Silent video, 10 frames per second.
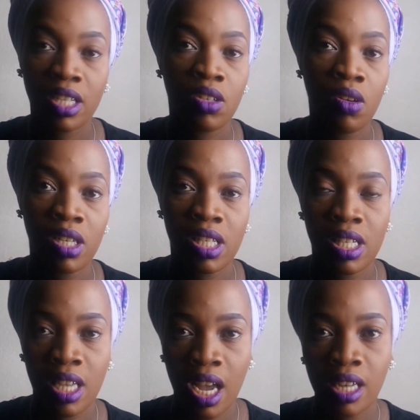As long as
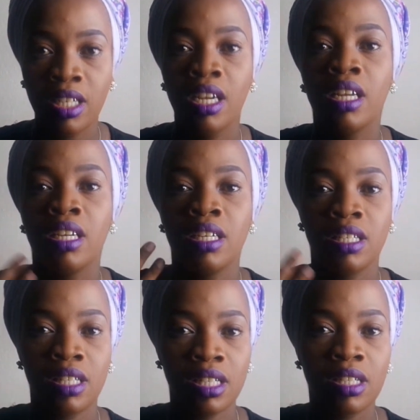his heart is
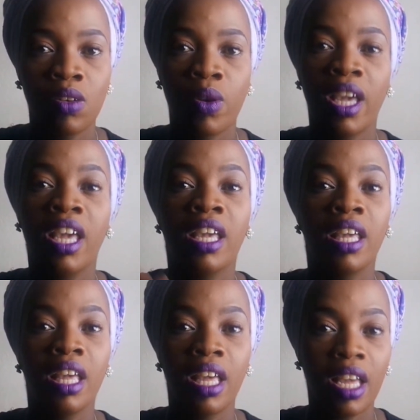still okay
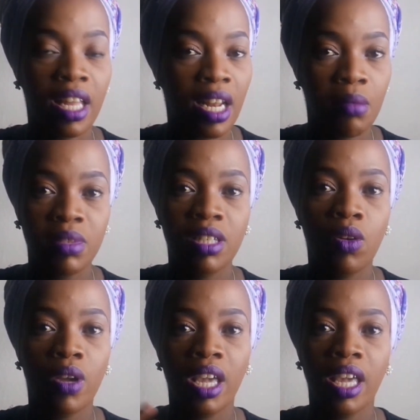and I'm still
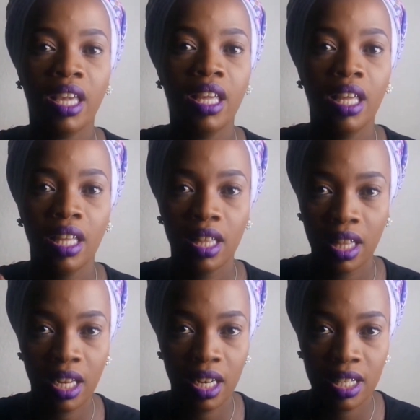okay,
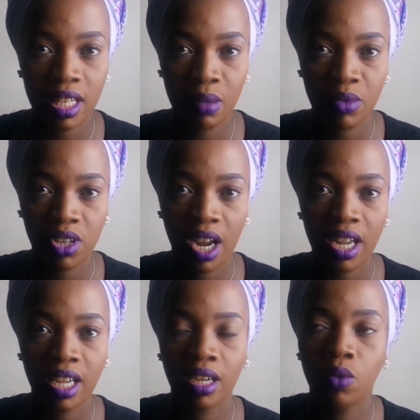then let's keep
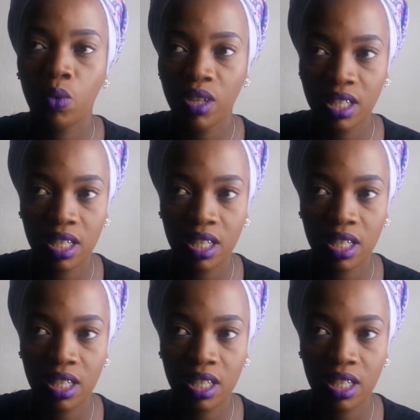trying. What